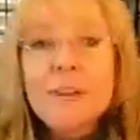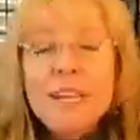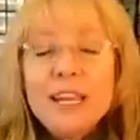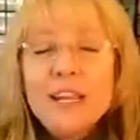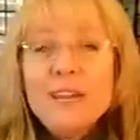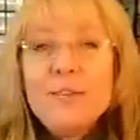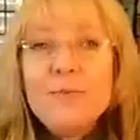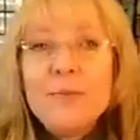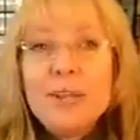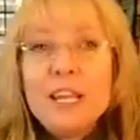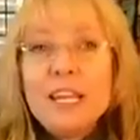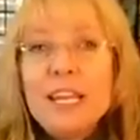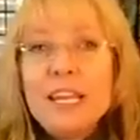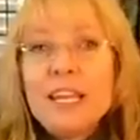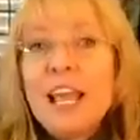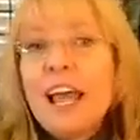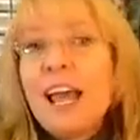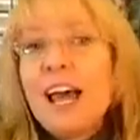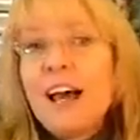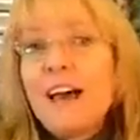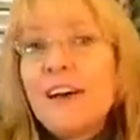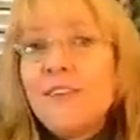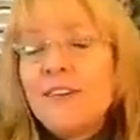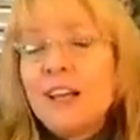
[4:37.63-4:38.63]
week we
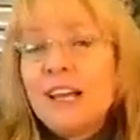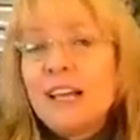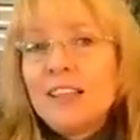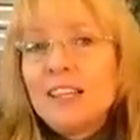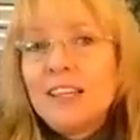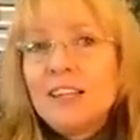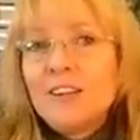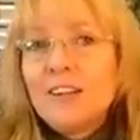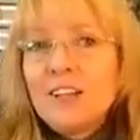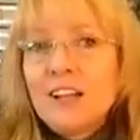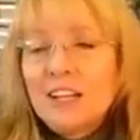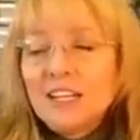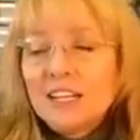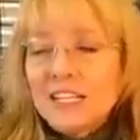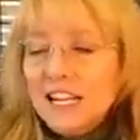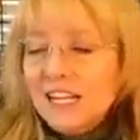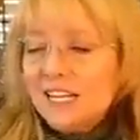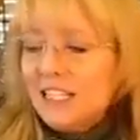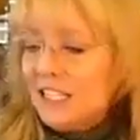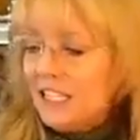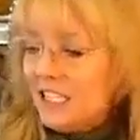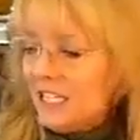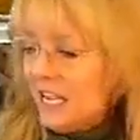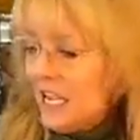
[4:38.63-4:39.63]
have a little
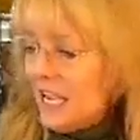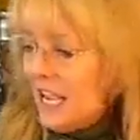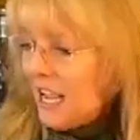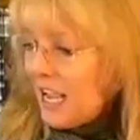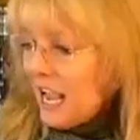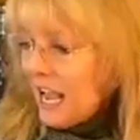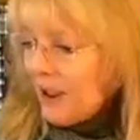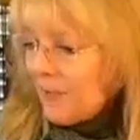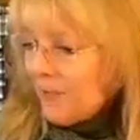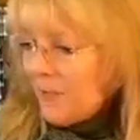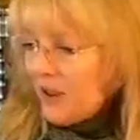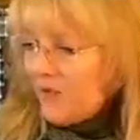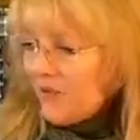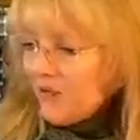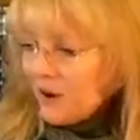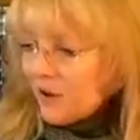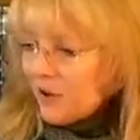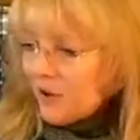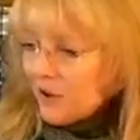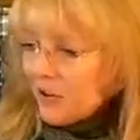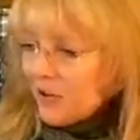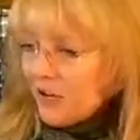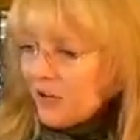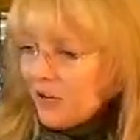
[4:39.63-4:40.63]
contest, and we
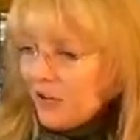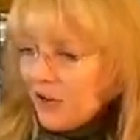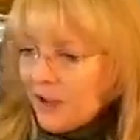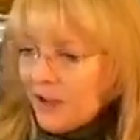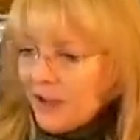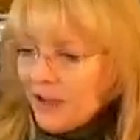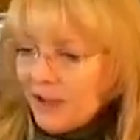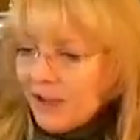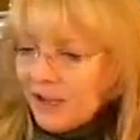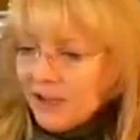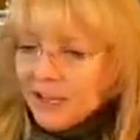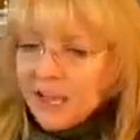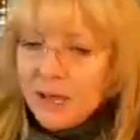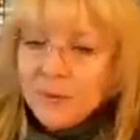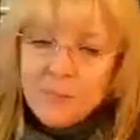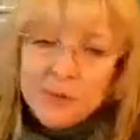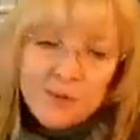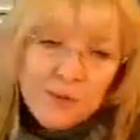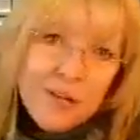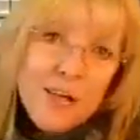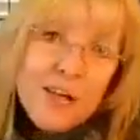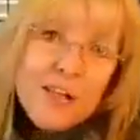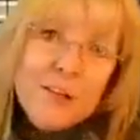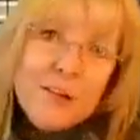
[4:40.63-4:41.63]
vote on a
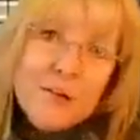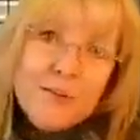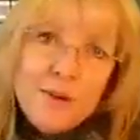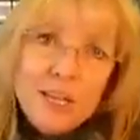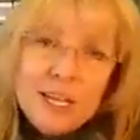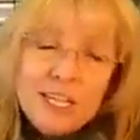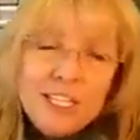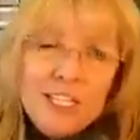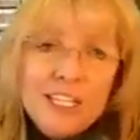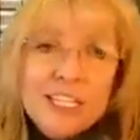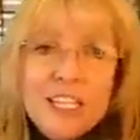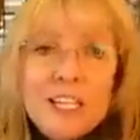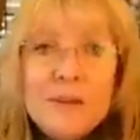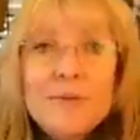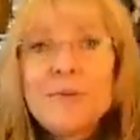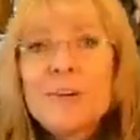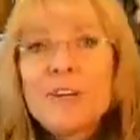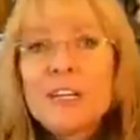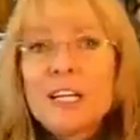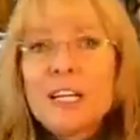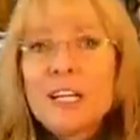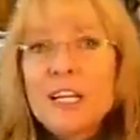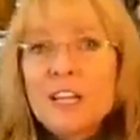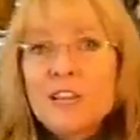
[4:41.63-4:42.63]
couple colorways that
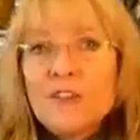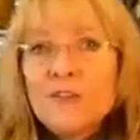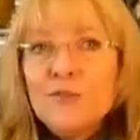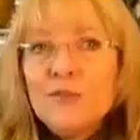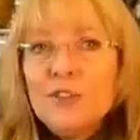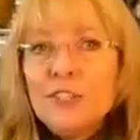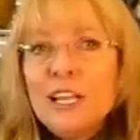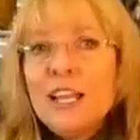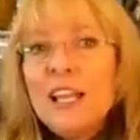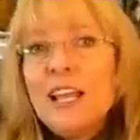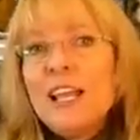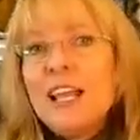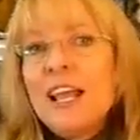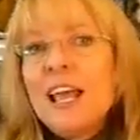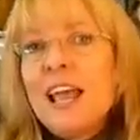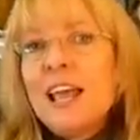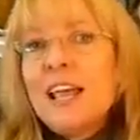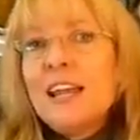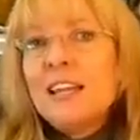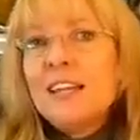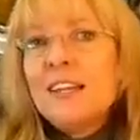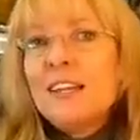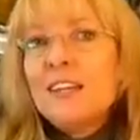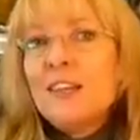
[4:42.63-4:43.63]
we're going to use.
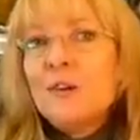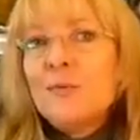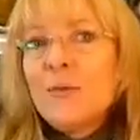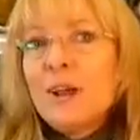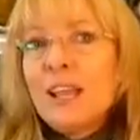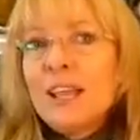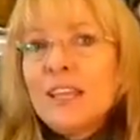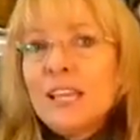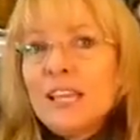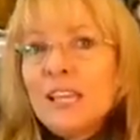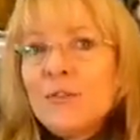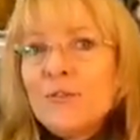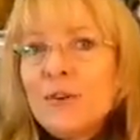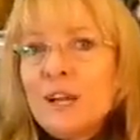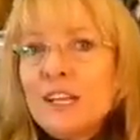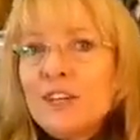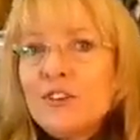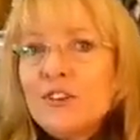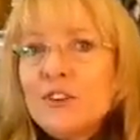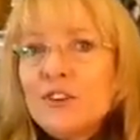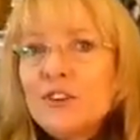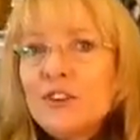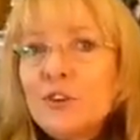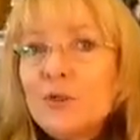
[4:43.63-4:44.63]
And the way that you
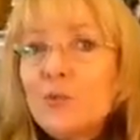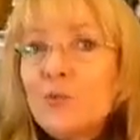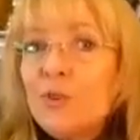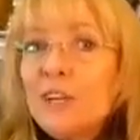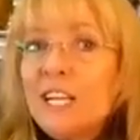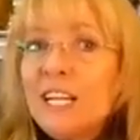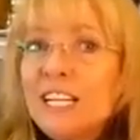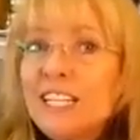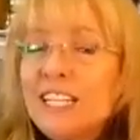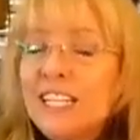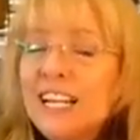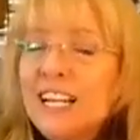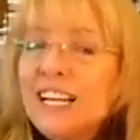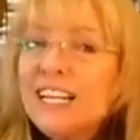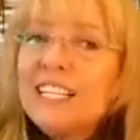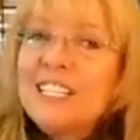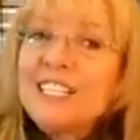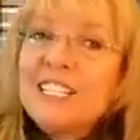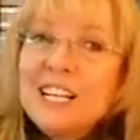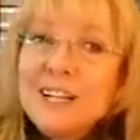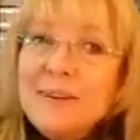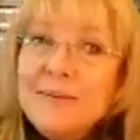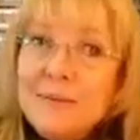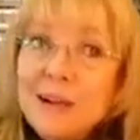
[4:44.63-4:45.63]
enter to win
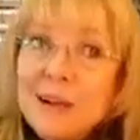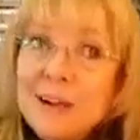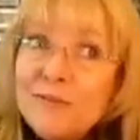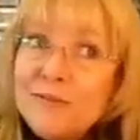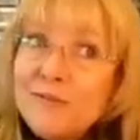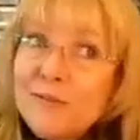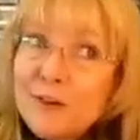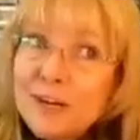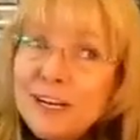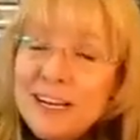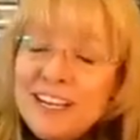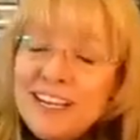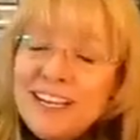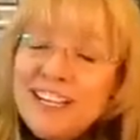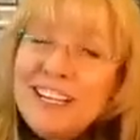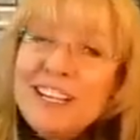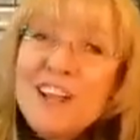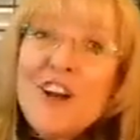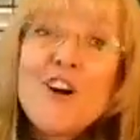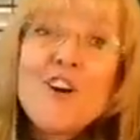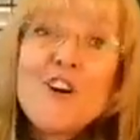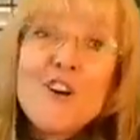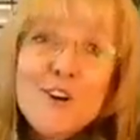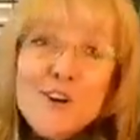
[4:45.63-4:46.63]
some free
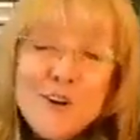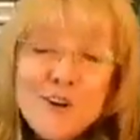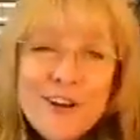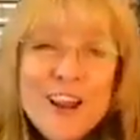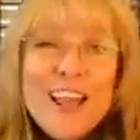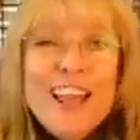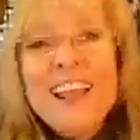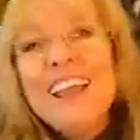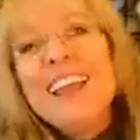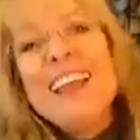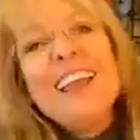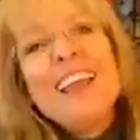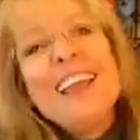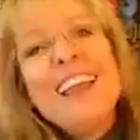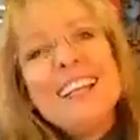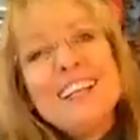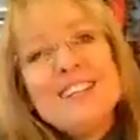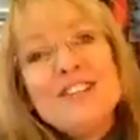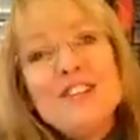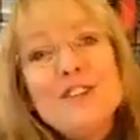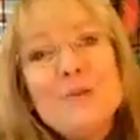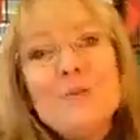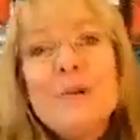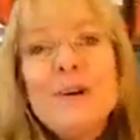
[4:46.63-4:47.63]
yarn
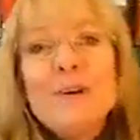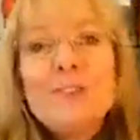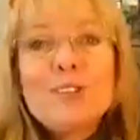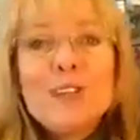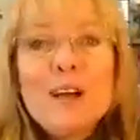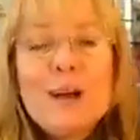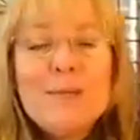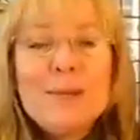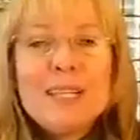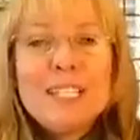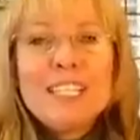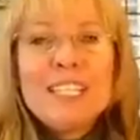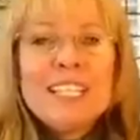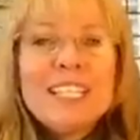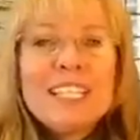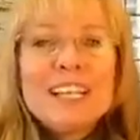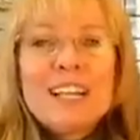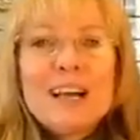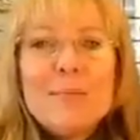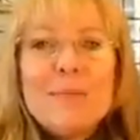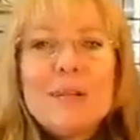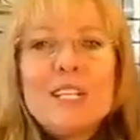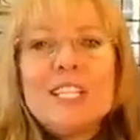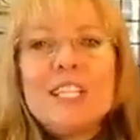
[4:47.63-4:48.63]
is you post comments in the
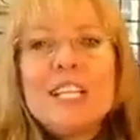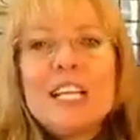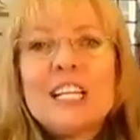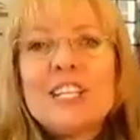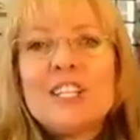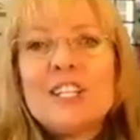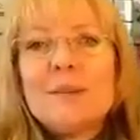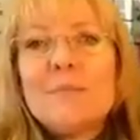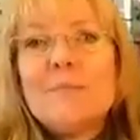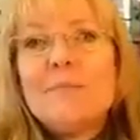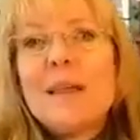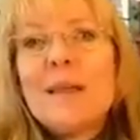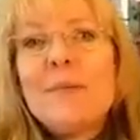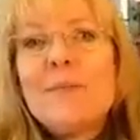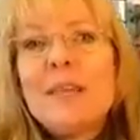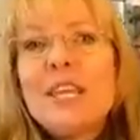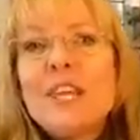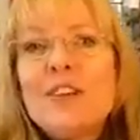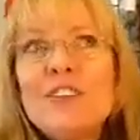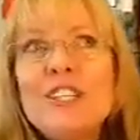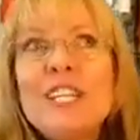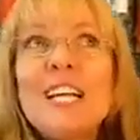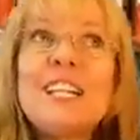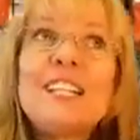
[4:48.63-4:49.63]
comment section. Maybe
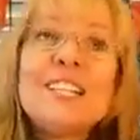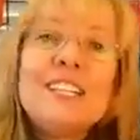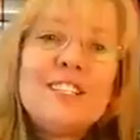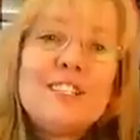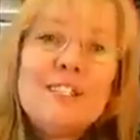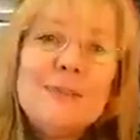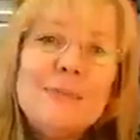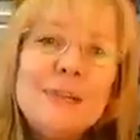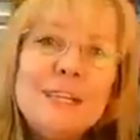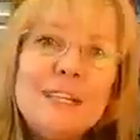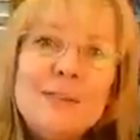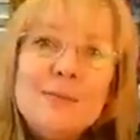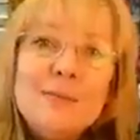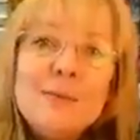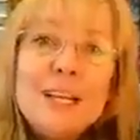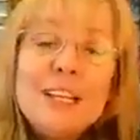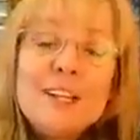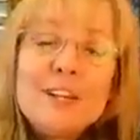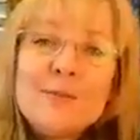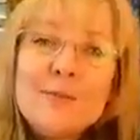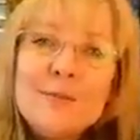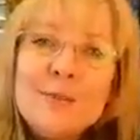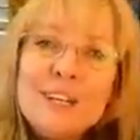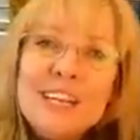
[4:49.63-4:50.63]
you tell us about
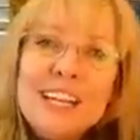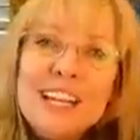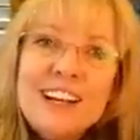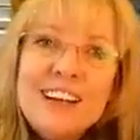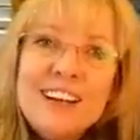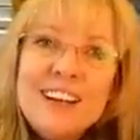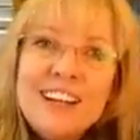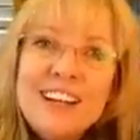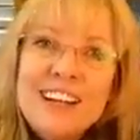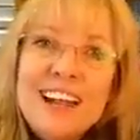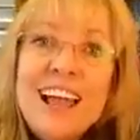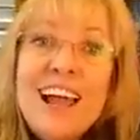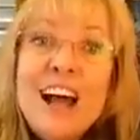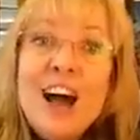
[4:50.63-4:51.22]
what you're working on.